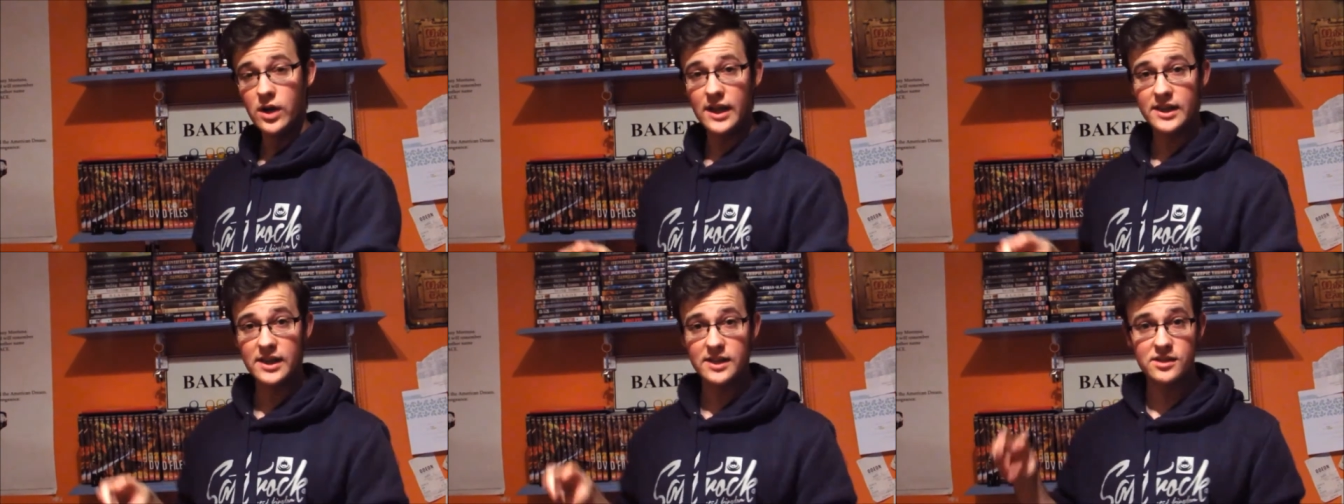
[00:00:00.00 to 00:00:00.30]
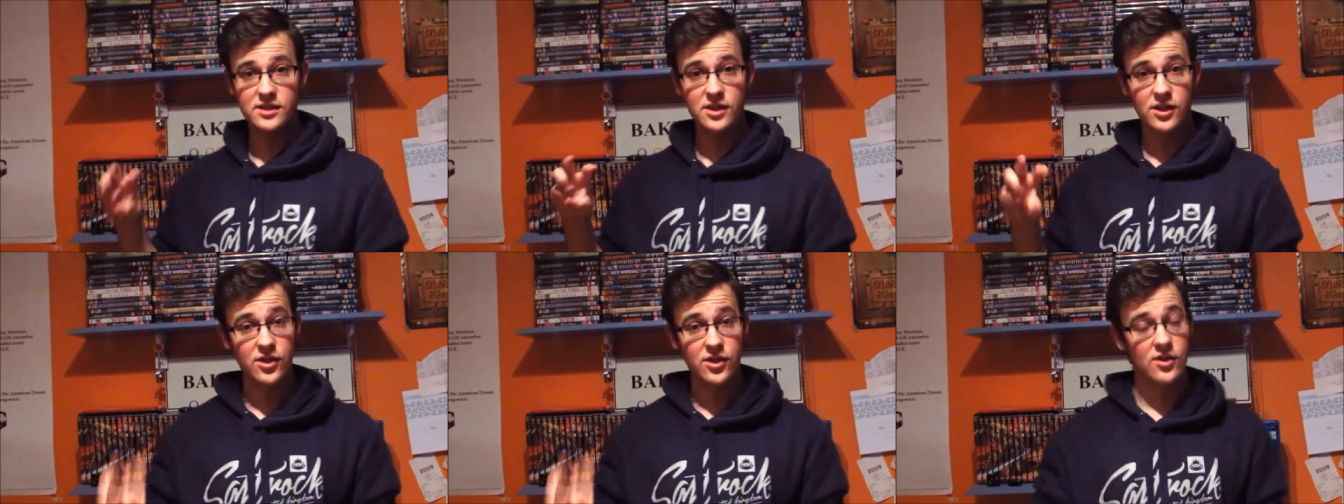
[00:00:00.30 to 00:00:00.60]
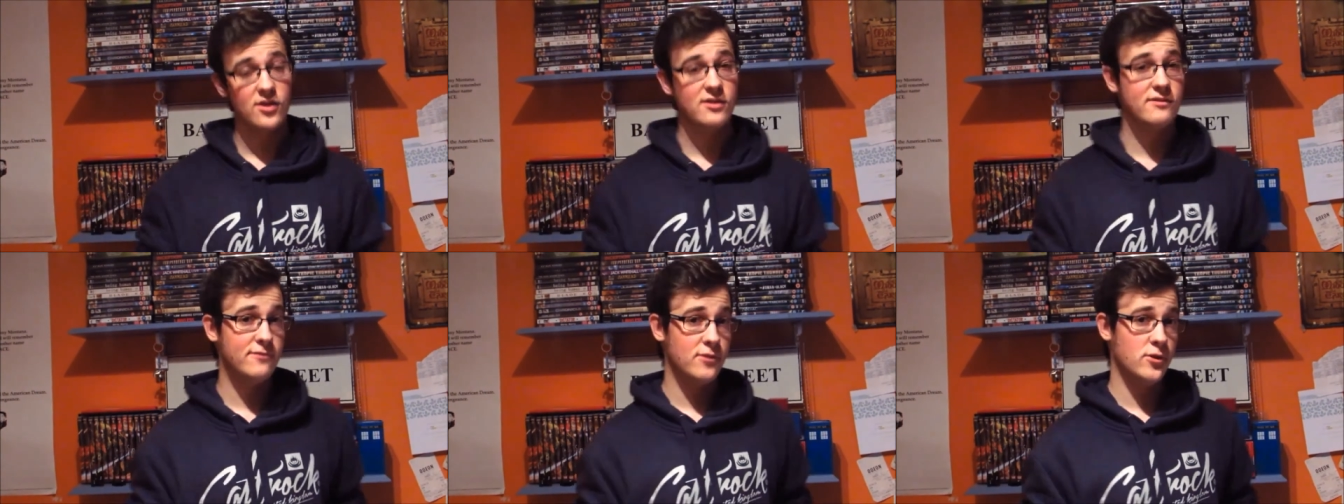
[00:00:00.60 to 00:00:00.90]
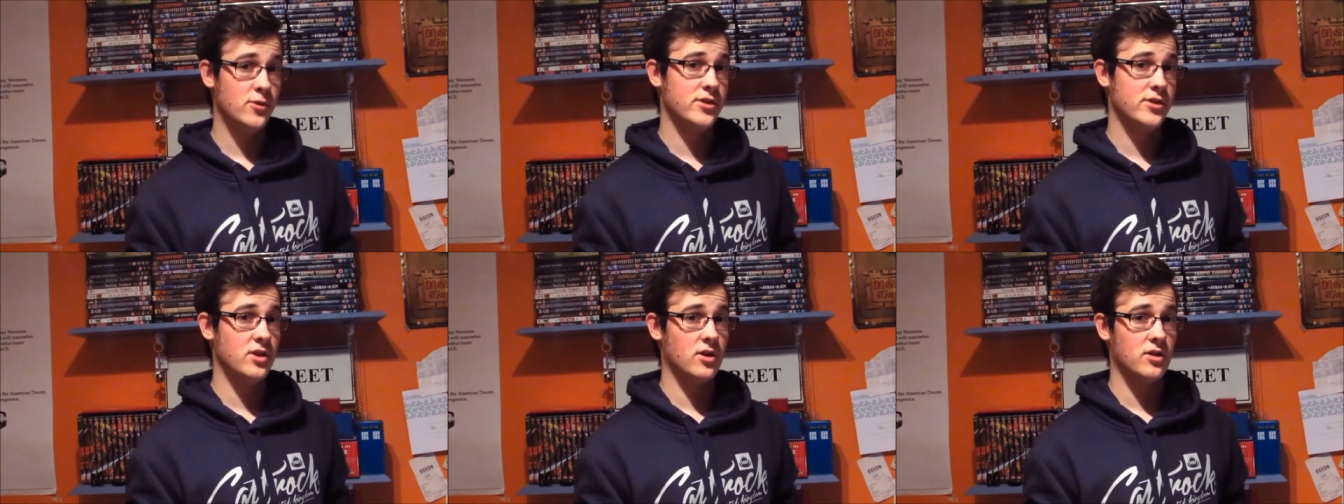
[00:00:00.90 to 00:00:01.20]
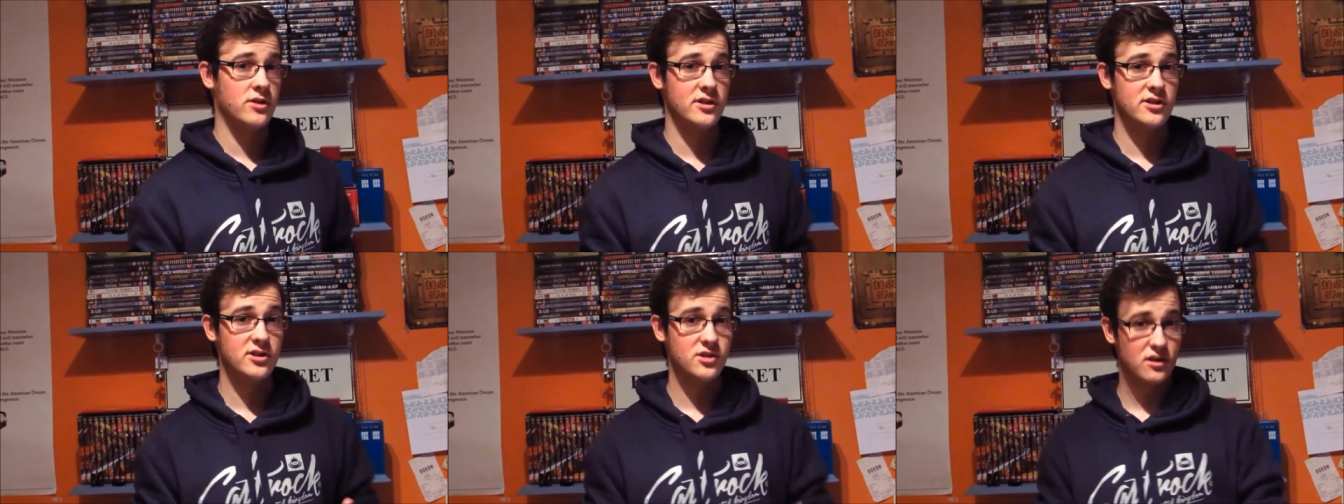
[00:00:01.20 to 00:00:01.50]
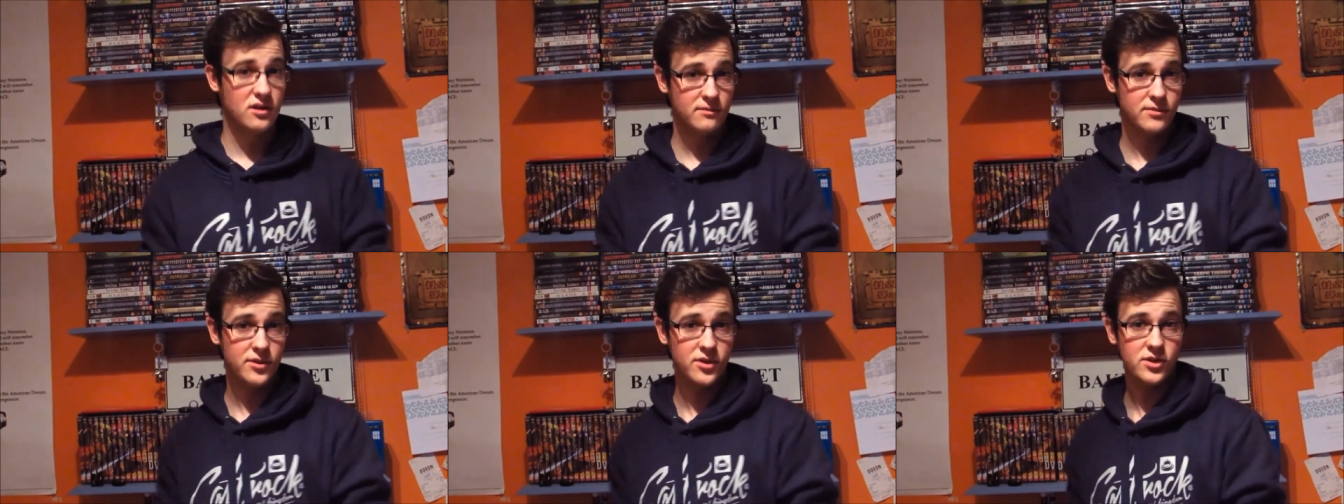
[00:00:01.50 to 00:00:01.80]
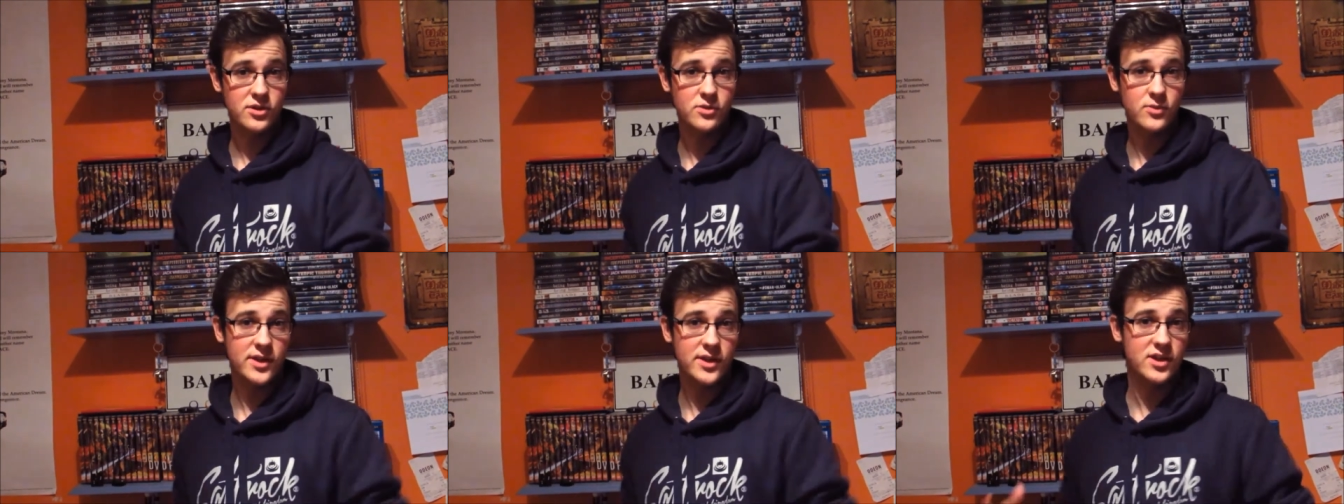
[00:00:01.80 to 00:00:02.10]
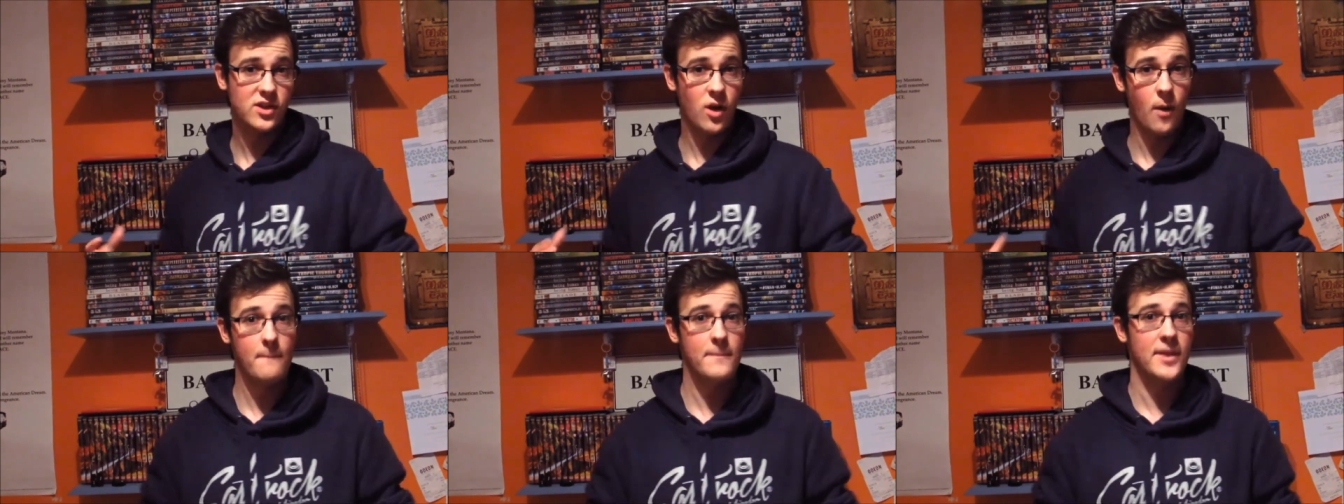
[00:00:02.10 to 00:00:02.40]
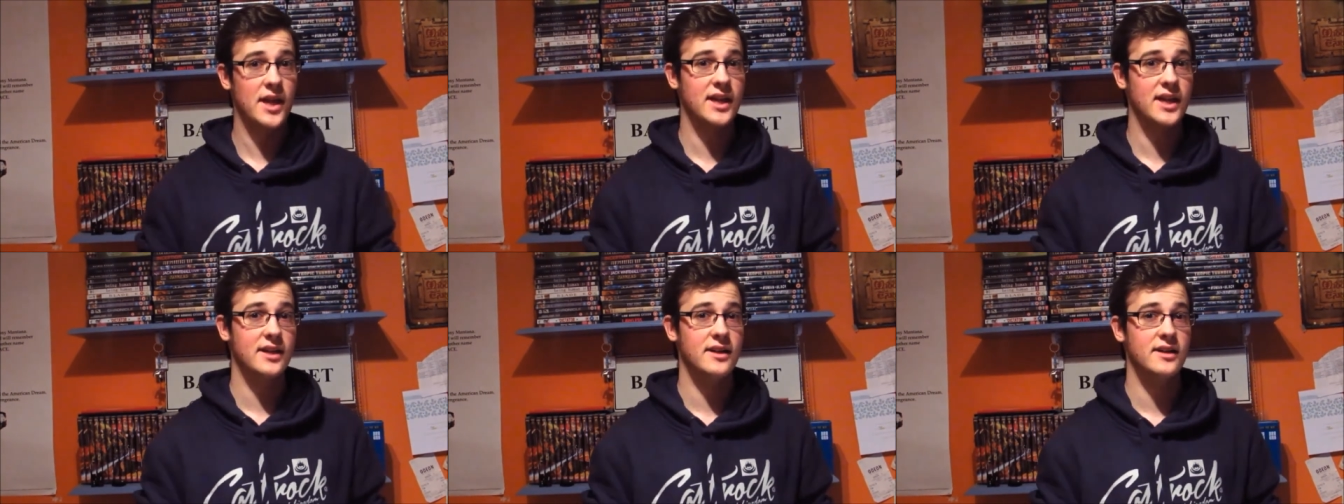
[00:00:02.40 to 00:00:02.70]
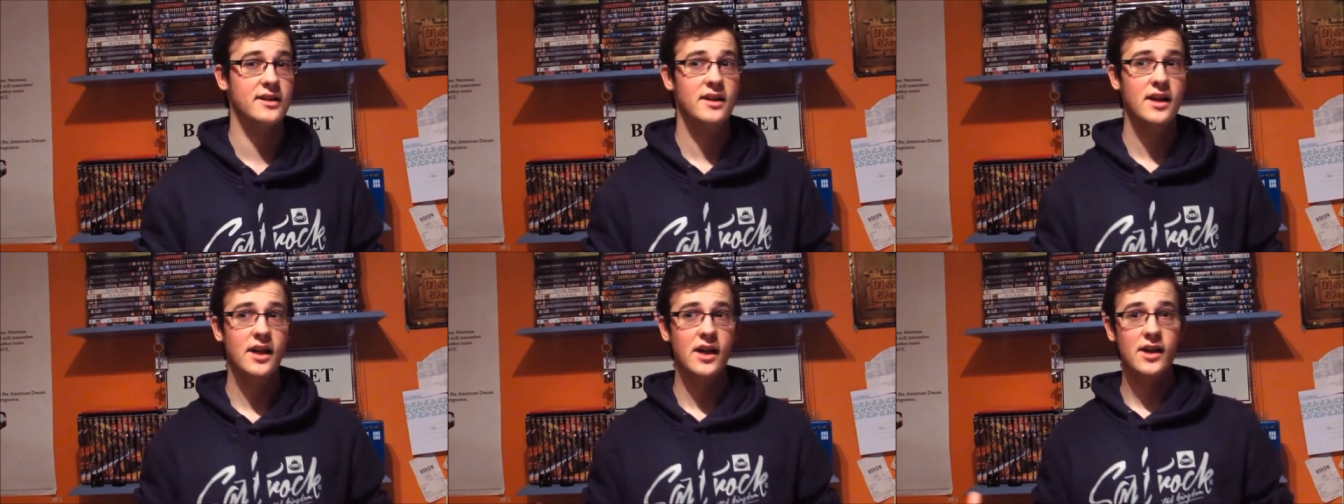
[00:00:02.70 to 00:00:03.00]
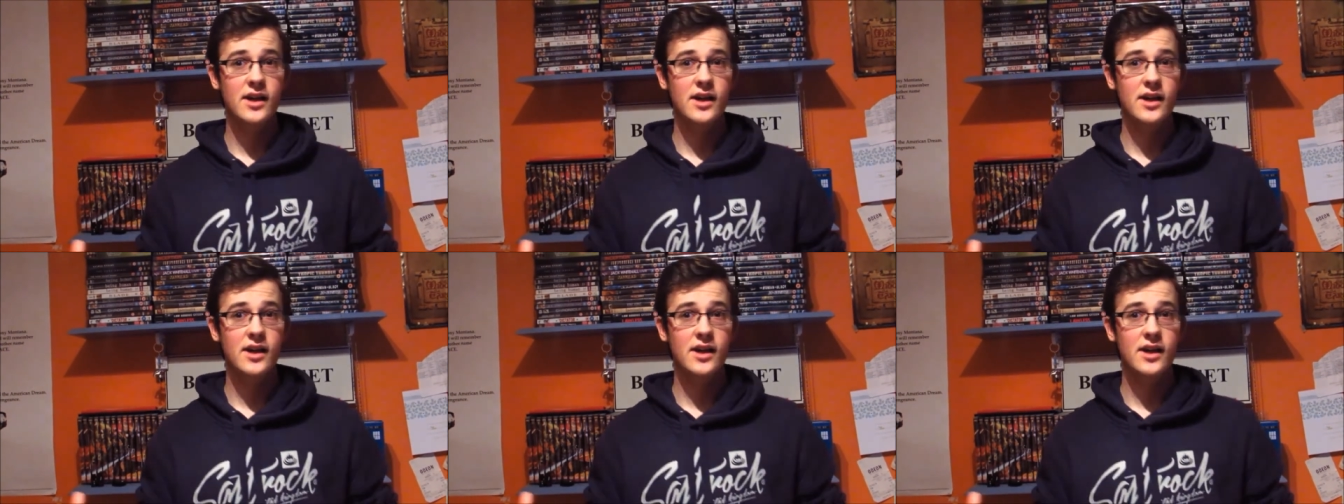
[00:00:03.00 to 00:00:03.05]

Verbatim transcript: and that's the third and fourth Doctor, Jon Pertwee and Tom Baker,